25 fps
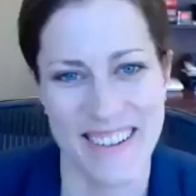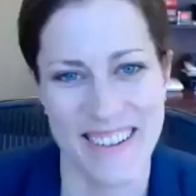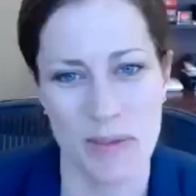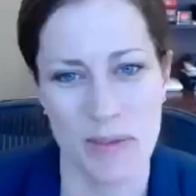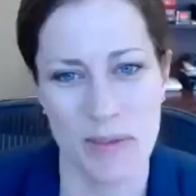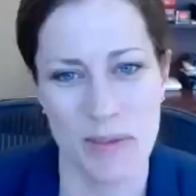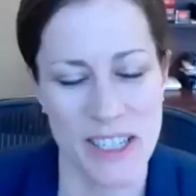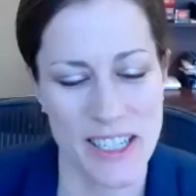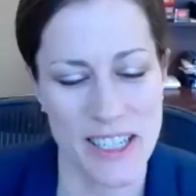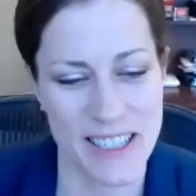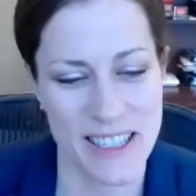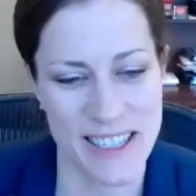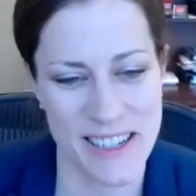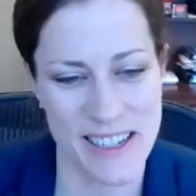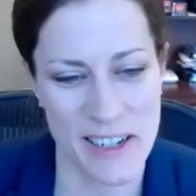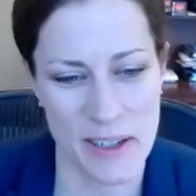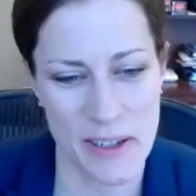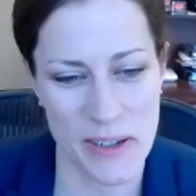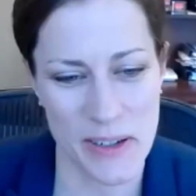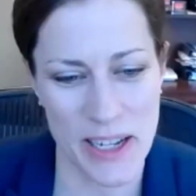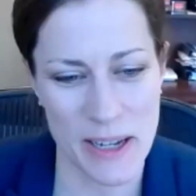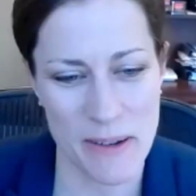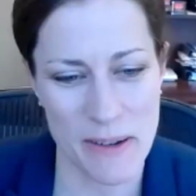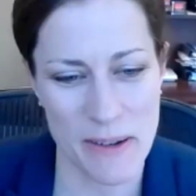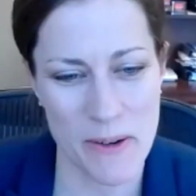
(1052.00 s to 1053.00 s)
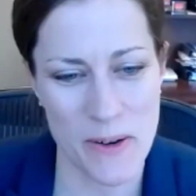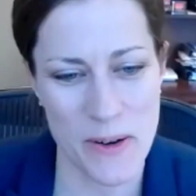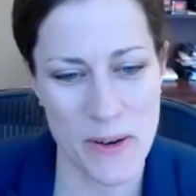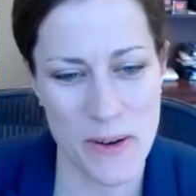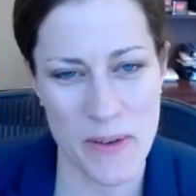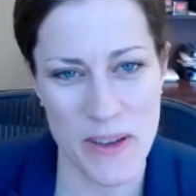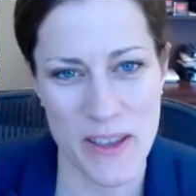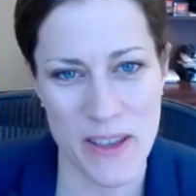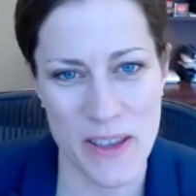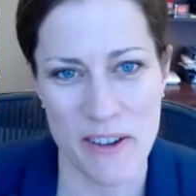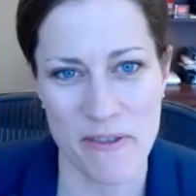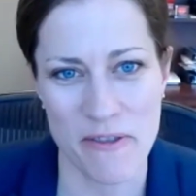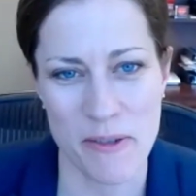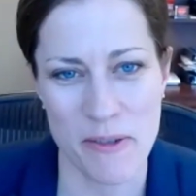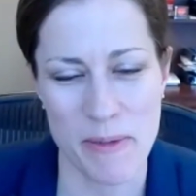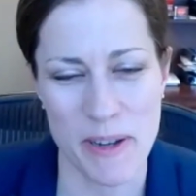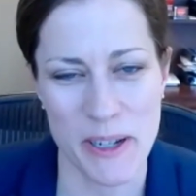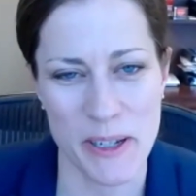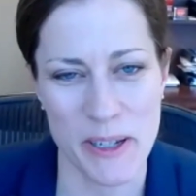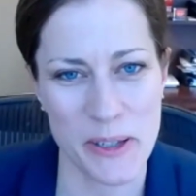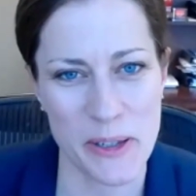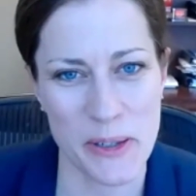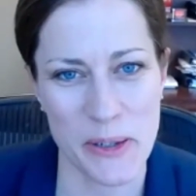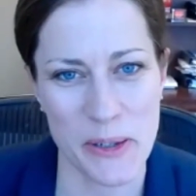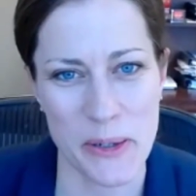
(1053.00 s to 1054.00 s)
and we just, keep going with
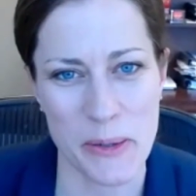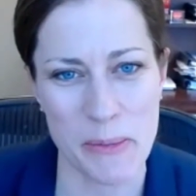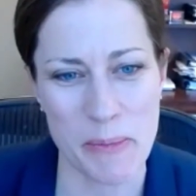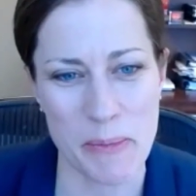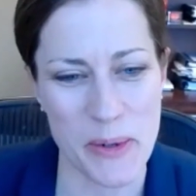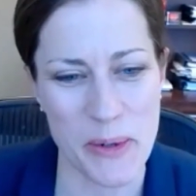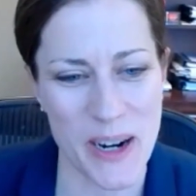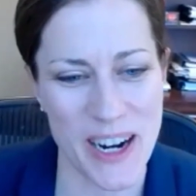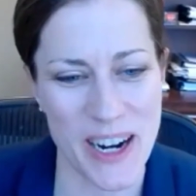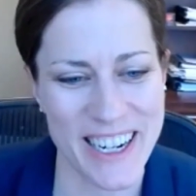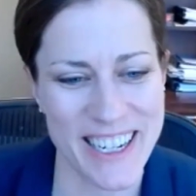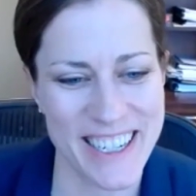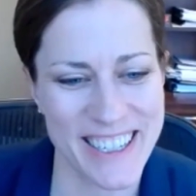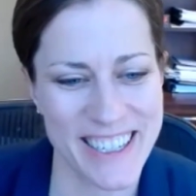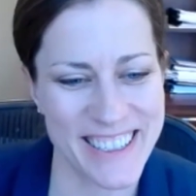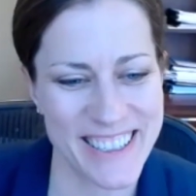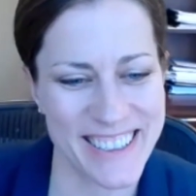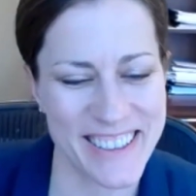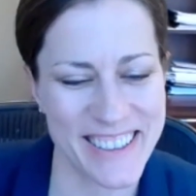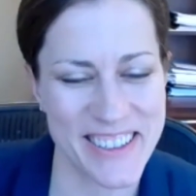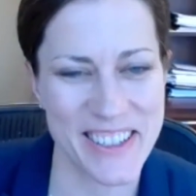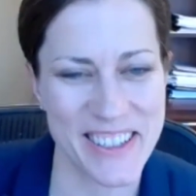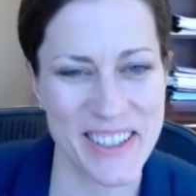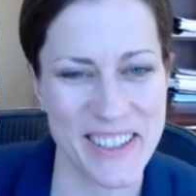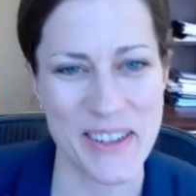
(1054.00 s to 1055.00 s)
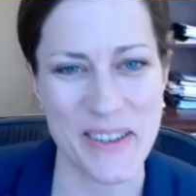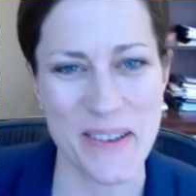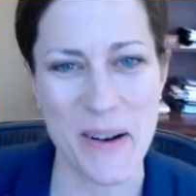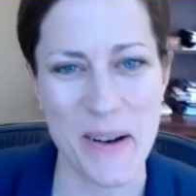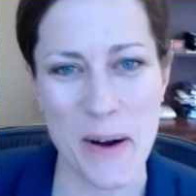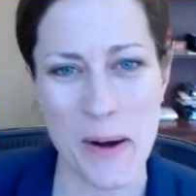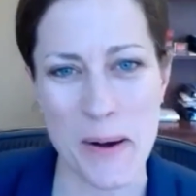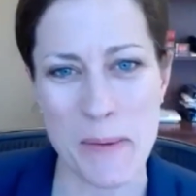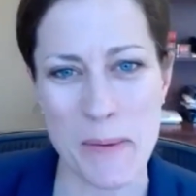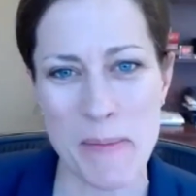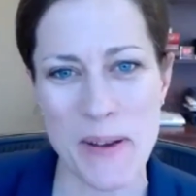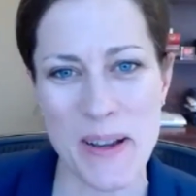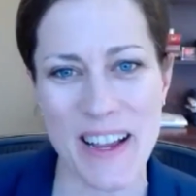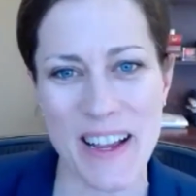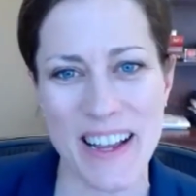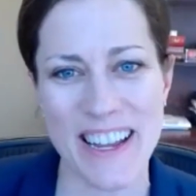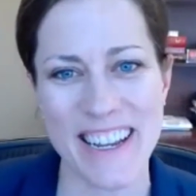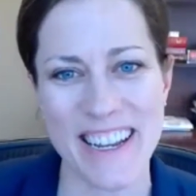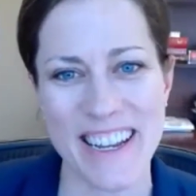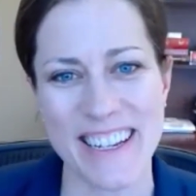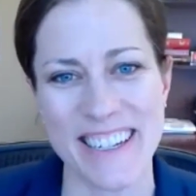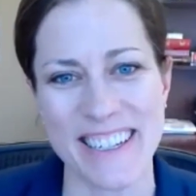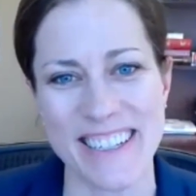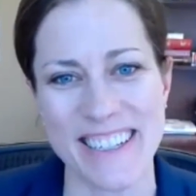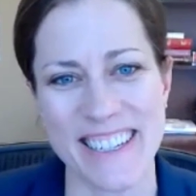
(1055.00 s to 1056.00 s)
alphabet soup, right? So
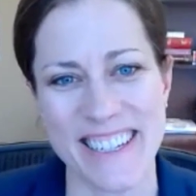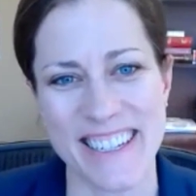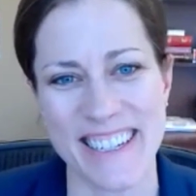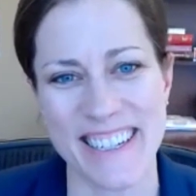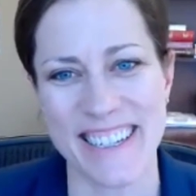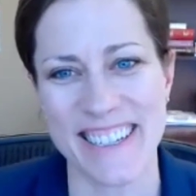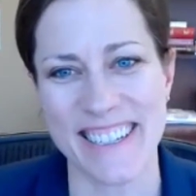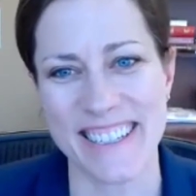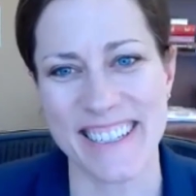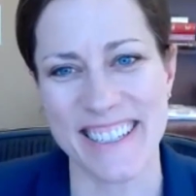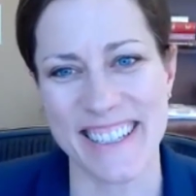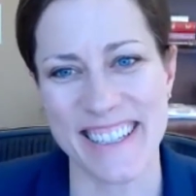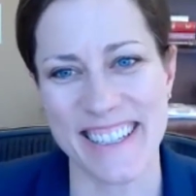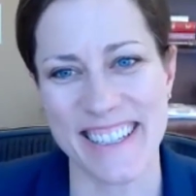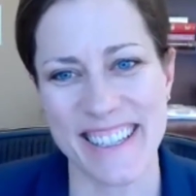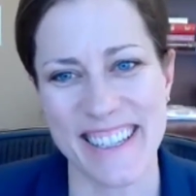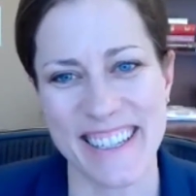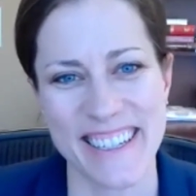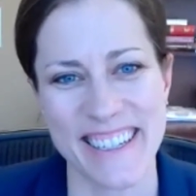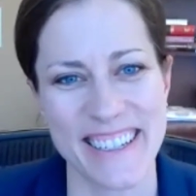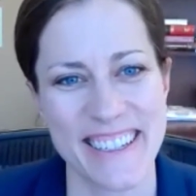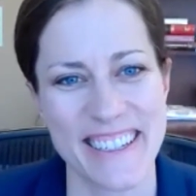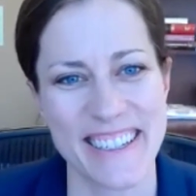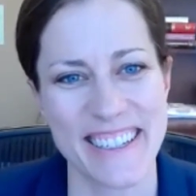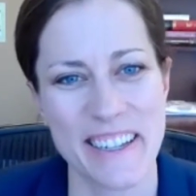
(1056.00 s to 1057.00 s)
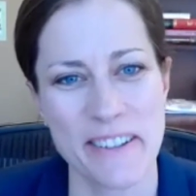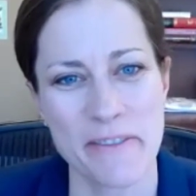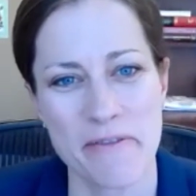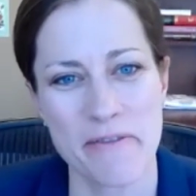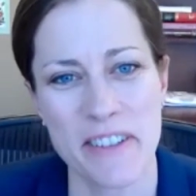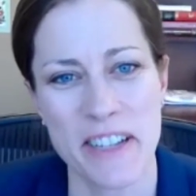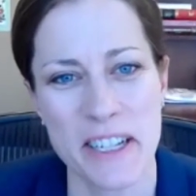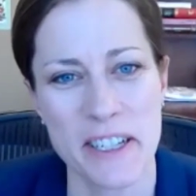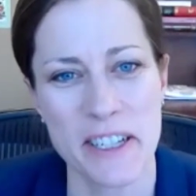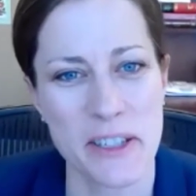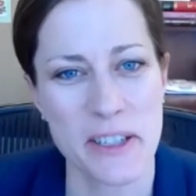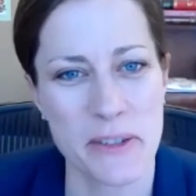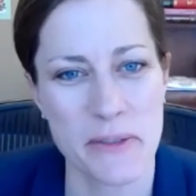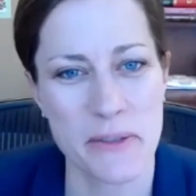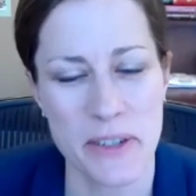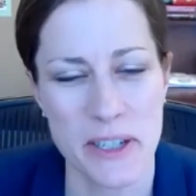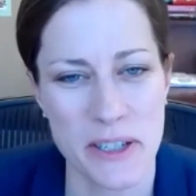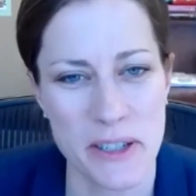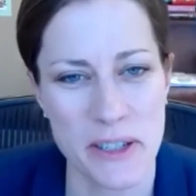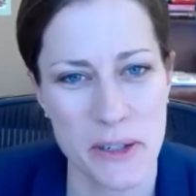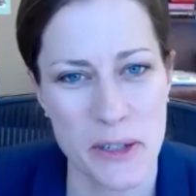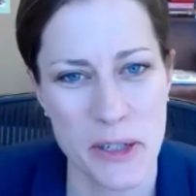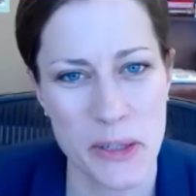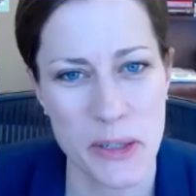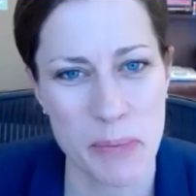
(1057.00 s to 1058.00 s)
ARPA-H is the Advanced
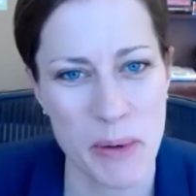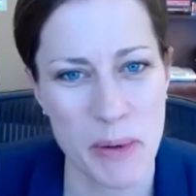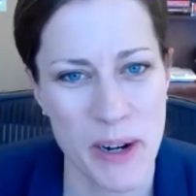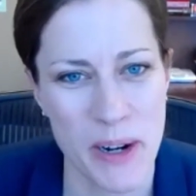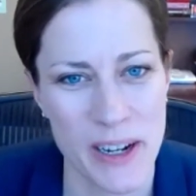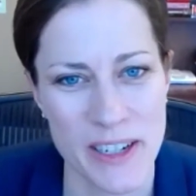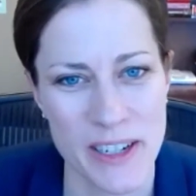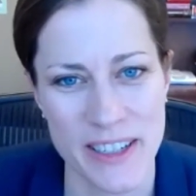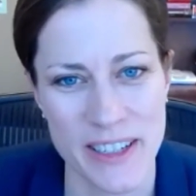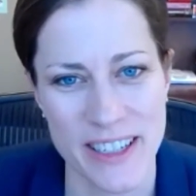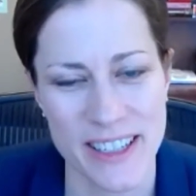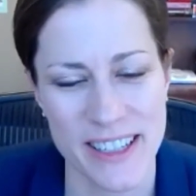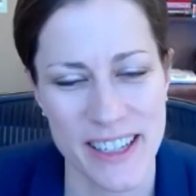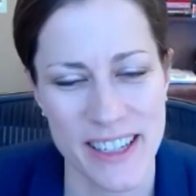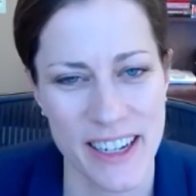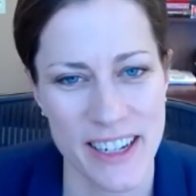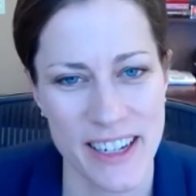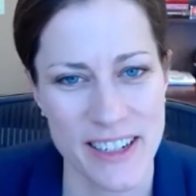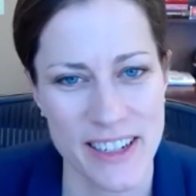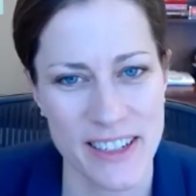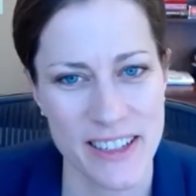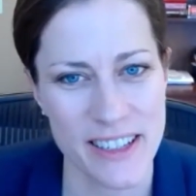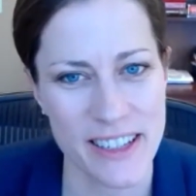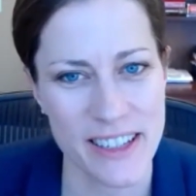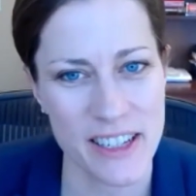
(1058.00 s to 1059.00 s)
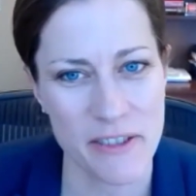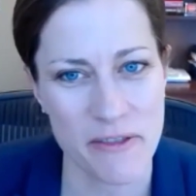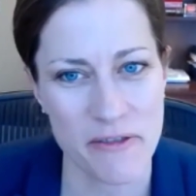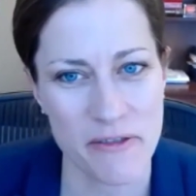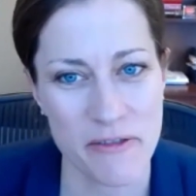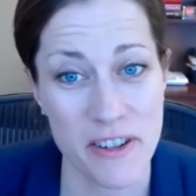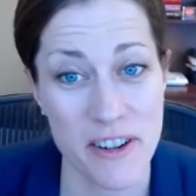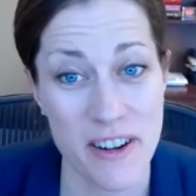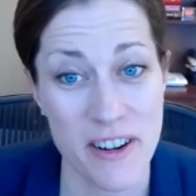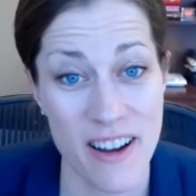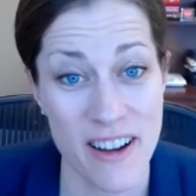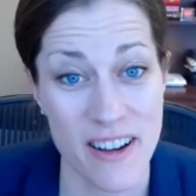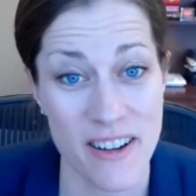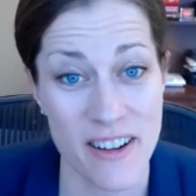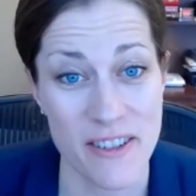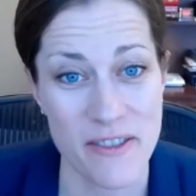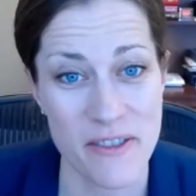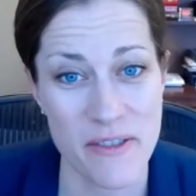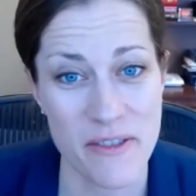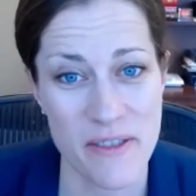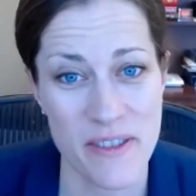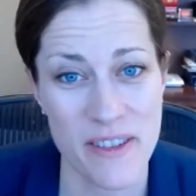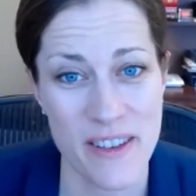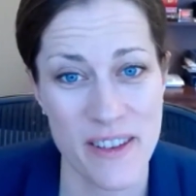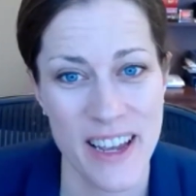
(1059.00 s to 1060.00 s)
Research Projects Agency for
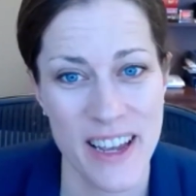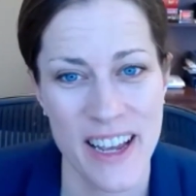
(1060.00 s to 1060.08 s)
Health.